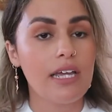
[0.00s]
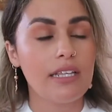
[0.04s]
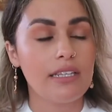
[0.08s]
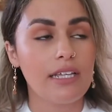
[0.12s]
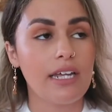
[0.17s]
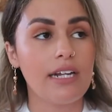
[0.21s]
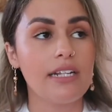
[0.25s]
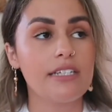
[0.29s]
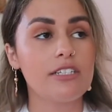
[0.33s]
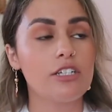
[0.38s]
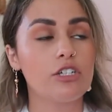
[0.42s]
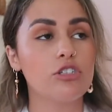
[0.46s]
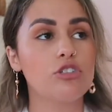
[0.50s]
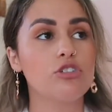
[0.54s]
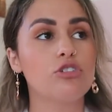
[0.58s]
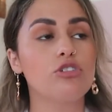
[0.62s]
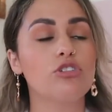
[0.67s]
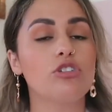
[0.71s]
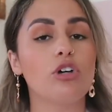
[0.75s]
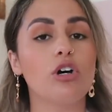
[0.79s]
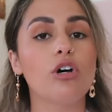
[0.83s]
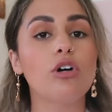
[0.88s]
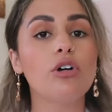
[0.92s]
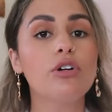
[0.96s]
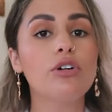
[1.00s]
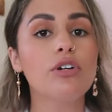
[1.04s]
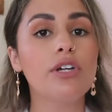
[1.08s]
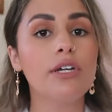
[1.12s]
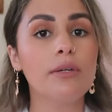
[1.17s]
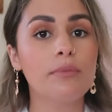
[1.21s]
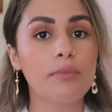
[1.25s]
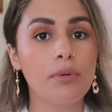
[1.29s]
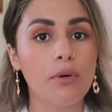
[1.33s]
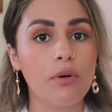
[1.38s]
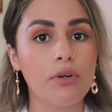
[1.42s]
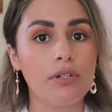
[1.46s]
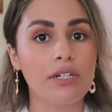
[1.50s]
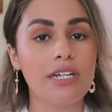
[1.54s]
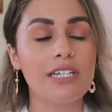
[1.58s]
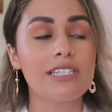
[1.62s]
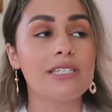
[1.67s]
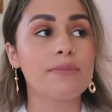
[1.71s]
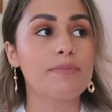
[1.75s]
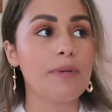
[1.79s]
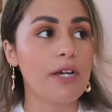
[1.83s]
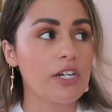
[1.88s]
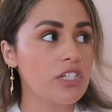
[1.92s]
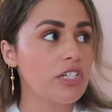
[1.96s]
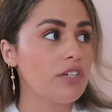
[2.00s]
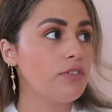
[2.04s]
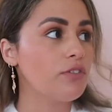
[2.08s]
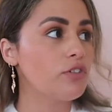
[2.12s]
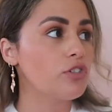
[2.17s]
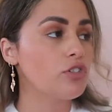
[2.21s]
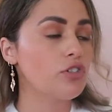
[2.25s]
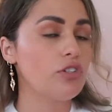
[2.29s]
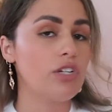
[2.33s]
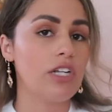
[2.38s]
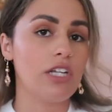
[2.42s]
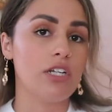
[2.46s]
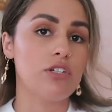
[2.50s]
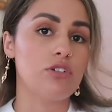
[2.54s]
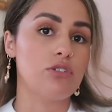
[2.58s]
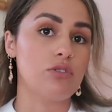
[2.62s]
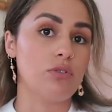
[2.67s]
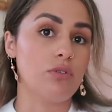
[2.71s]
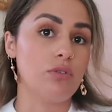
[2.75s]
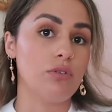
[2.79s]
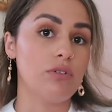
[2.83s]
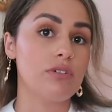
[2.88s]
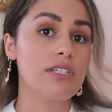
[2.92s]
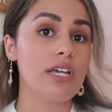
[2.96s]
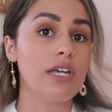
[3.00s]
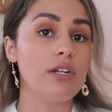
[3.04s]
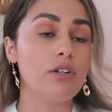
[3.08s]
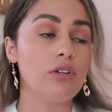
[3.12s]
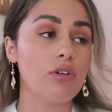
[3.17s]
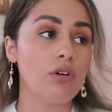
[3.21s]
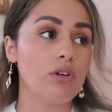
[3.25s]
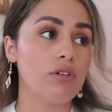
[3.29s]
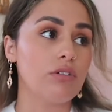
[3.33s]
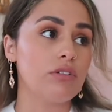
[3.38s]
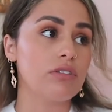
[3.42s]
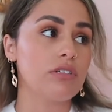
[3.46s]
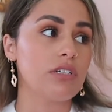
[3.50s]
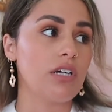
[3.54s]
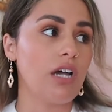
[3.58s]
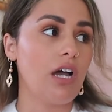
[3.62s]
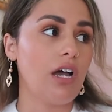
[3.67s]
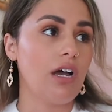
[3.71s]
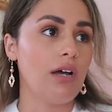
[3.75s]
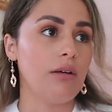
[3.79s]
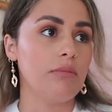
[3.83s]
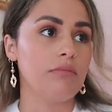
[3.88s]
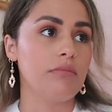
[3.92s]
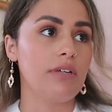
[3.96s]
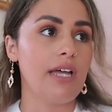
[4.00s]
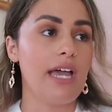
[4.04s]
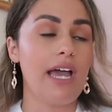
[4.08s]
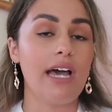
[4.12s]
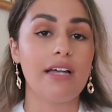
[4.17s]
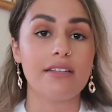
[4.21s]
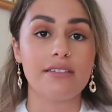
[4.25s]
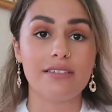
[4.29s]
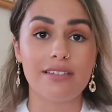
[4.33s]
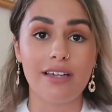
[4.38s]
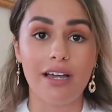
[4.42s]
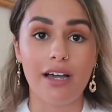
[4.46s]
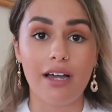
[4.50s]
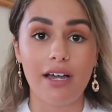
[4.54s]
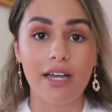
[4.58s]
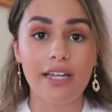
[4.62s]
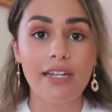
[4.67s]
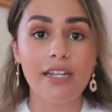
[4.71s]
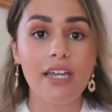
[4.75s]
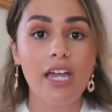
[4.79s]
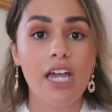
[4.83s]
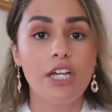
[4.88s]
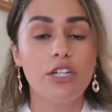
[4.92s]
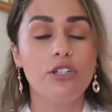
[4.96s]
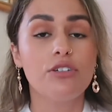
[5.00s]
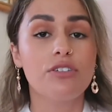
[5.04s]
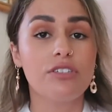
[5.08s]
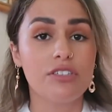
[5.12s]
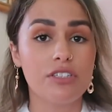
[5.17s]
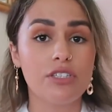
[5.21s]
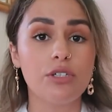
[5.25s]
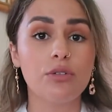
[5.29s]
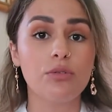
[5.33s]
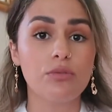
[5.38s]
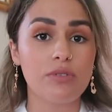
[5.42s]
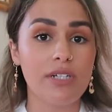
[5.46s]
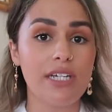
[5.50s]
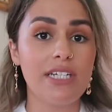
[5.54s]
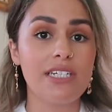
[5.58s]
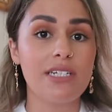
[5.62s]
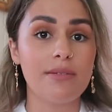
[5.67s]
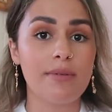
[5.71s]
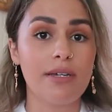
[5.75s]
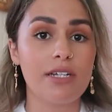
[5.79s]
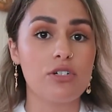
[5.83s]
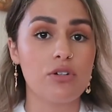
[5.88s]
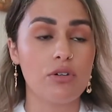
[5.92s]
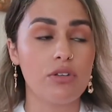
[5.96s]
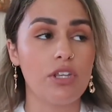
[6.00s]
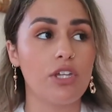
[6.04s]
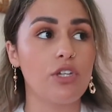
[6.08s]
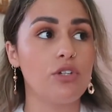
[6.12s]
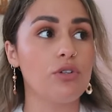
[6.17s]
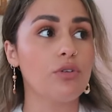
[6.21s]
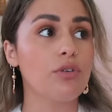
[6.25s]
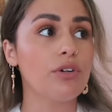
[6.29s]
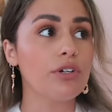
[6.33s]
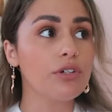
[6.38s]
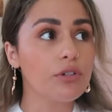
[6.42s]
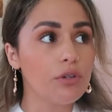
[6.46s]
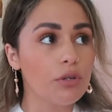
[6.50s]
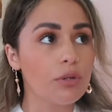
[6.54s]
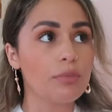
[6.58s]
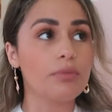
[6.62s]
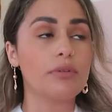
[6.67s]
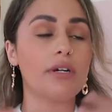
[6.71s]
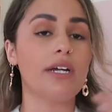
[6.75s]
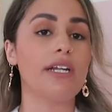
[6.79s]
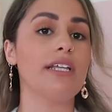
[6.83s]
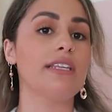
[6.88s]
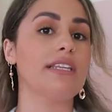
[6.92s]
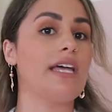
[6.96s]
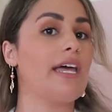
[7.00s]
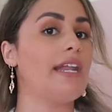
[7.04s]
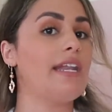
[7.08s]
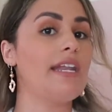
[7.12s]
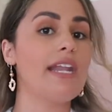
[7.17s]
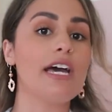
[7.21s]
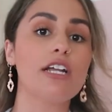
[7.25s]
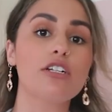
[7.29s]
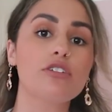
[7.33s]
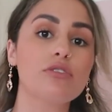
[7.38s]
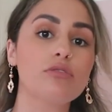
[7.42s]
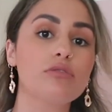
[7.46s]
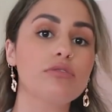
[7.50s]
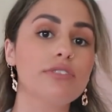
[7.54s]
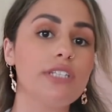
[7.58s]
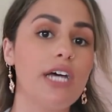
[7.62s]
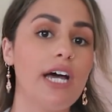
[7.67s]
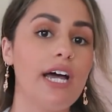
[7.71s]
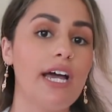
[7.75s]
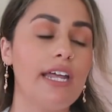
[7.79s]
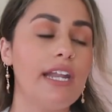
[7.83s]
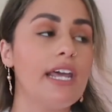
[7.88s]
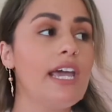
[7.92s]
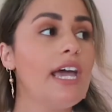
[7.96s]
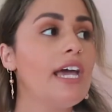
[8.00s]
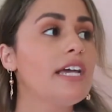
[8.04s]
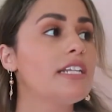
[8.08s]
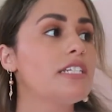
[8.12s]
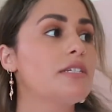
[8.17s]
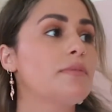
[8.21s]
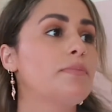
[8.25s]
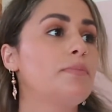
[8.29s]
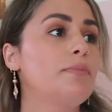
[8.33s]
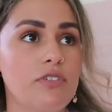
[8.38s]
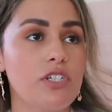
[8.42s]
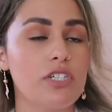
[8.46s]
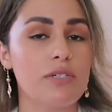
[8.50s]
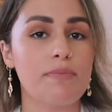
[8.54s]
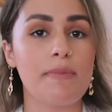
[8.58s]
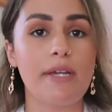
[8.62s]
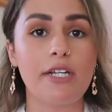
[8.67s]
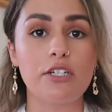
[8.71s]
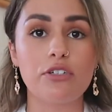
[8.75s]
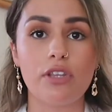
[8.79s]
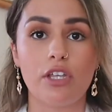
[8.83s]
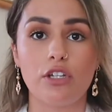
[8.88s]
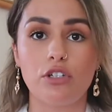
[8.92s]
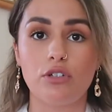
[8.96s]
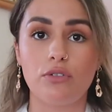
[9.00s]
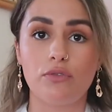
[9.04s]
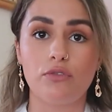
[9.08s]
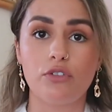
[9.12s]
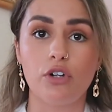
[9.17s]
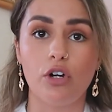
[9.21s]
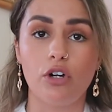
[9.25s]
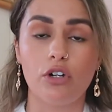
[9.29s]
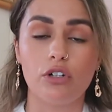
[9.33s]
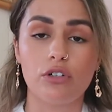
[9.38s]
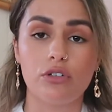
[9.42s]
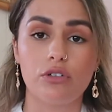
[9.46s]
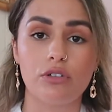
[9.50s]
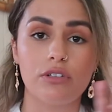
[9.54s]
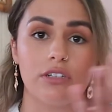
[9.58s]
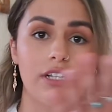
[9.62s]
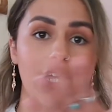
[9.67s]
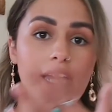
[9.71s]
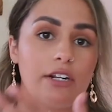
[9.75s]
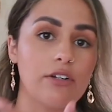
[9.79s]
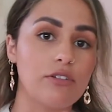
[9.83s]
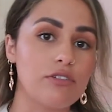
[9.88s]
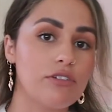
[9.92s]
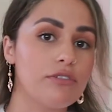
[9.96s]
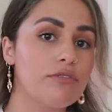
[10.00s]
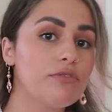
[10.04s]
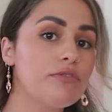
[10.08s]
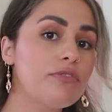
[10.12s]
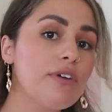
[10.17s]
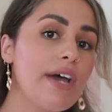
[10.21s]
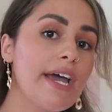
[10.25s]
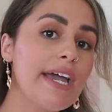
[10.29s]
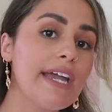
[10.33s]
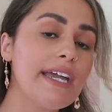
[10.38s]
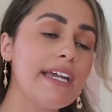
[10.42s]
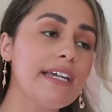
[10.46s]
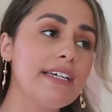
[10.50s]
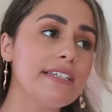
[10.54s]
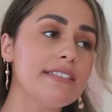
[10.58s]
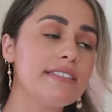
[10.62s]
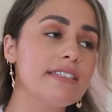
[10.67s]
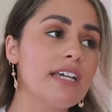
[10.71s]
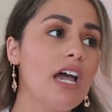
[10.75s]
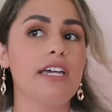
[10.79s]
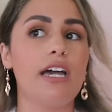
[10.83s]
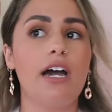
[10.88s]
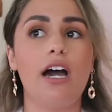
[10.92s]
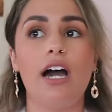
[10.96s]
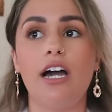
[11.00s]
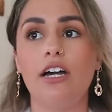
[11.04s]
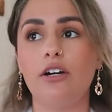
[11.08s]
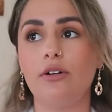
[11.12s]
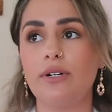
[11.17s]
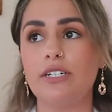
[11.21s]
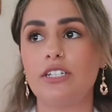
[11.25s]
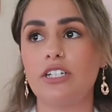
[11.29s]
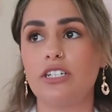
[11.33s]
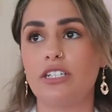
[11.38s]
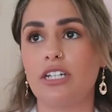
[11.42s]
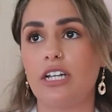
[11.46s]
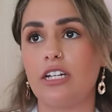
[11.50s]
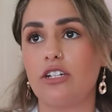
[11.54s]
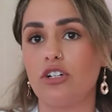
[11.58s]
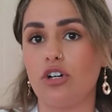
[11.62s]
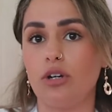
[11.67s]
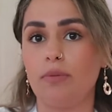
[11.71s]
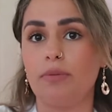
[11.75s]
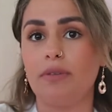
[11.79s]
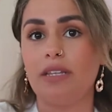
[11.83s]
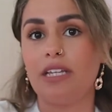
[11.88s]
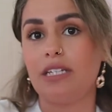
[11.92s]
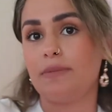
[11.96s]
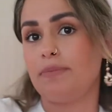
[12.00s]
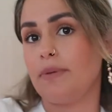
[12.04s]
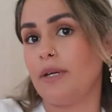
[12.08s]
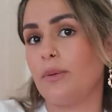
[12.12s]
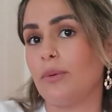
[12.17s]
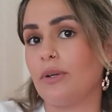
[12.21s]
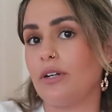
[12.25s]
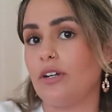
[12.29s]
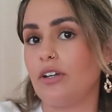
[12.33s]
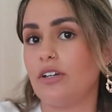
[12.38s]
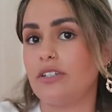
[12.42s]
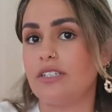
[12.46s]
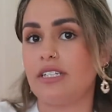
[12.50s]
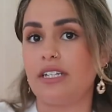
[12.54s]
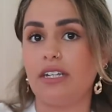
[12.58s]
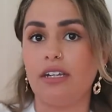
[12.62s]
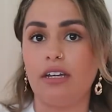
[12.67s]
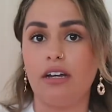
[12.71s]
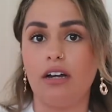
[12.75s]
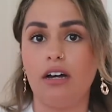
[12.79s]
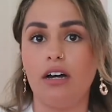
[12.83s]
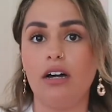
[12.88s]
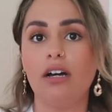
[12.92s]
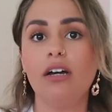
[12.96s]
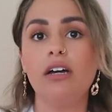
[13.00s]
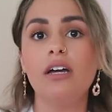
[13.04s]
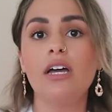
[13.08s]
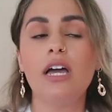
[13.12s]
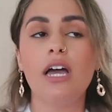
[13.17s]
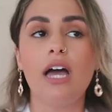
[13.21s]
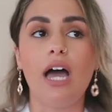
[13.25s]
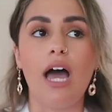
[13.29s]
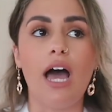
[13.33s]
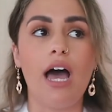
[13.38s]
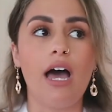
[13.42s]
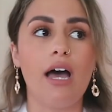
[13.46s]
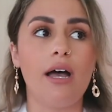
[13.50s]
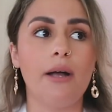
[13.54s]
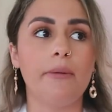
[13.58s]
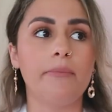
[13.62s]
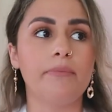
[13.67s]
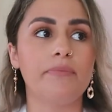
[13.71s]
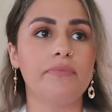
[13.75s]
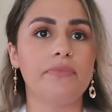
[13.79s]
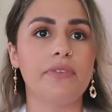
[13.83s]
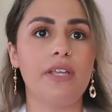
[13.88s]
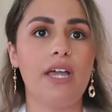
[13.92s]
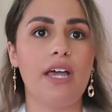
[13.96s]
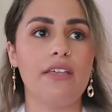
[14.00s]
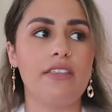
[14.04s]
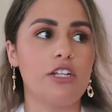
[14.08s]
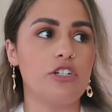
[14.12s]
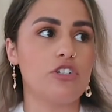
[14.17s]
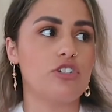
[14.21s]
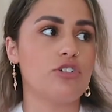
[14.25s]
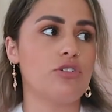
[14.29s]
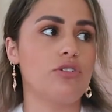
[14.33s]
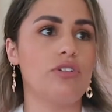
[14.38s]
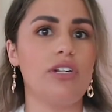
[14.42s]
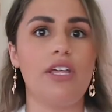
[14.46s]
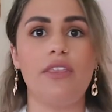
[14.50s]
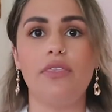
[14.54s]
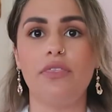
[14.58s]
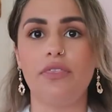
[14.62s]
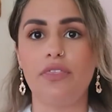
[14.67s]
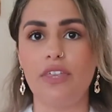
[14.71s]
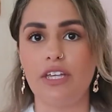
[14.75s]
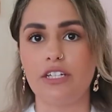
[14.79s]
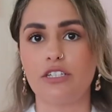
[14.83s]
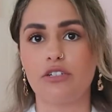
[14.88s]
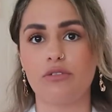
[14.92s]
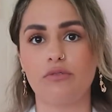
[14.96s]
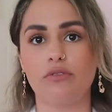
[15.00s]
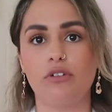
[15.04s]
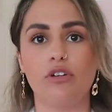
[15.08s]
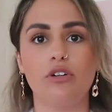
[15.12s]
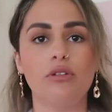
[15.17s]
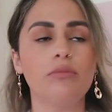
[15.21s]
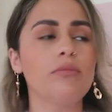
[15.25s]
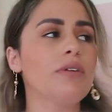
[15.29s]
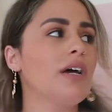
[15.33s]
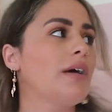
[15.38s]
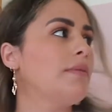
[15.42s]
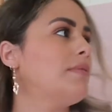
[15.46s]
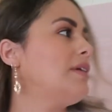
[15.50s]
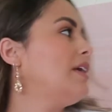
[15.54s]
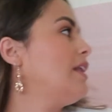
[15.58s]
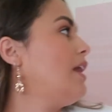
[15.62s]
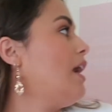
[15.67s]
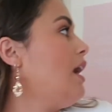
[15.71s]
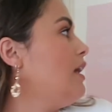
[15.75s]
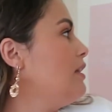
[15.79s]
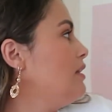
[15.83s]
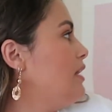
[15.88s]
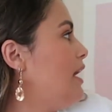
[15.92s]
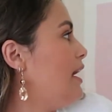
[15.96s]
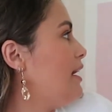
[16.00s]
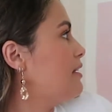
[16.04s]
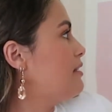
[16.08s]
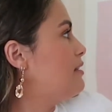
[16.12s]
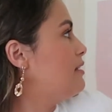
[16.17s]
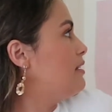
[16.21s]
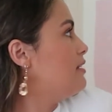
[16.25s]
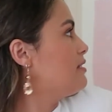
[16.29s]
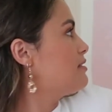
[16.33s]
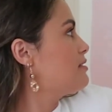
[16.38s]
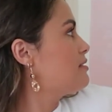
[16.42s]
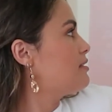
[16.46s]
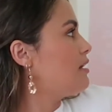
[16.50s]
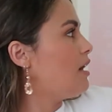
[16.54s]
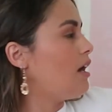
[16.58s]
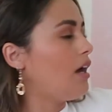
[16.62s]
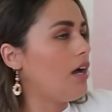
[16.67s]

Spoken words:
That is so important, especially if you're shooting indoors and not outside. You still need to make sure that you're incorporating that natural light to just make sure that you've got good lighting on your face. Yeah, I always just tend to open these big windows here, and then shoot in this room. I mean, I like this